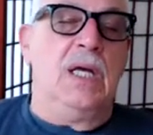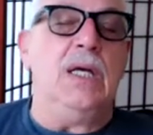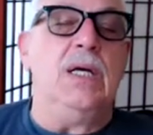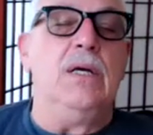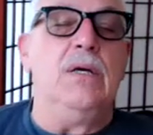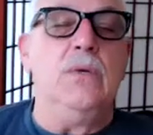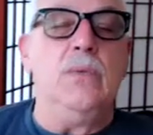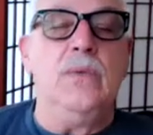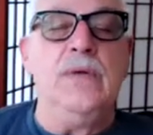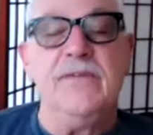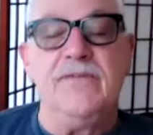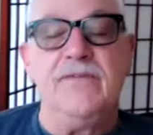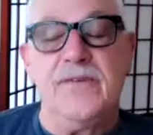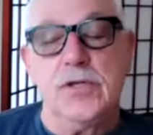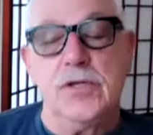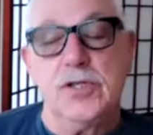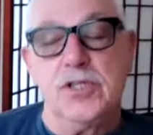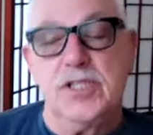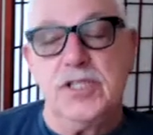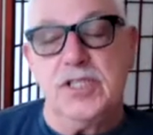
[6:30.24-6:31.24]
when the
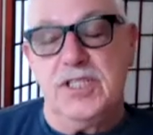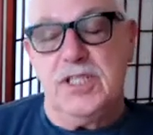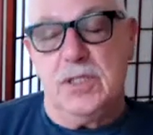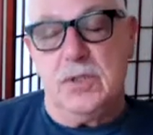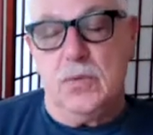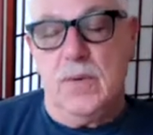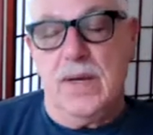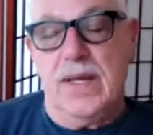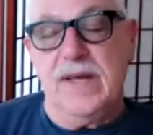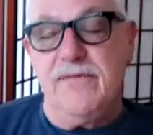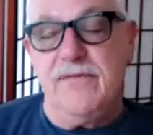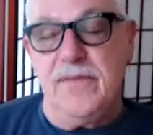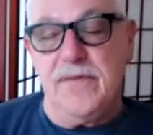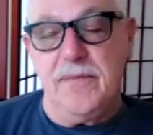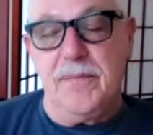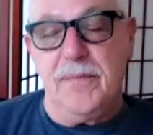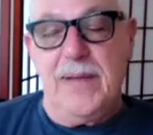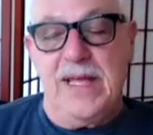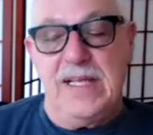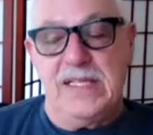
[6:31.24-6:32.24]
first wave of the
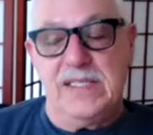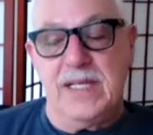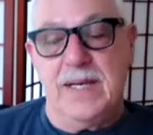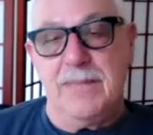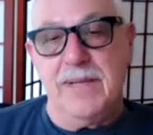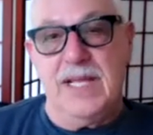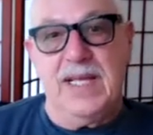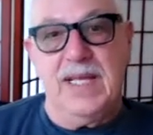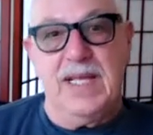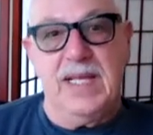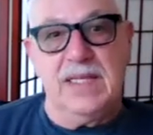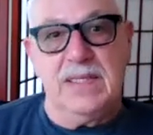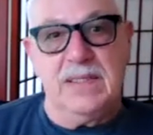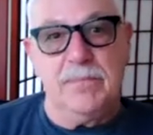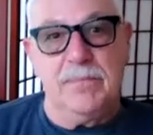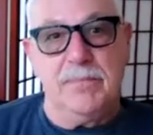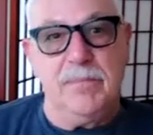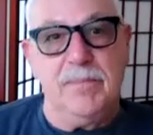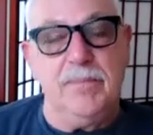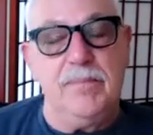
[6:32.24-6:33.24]
pandemic hit and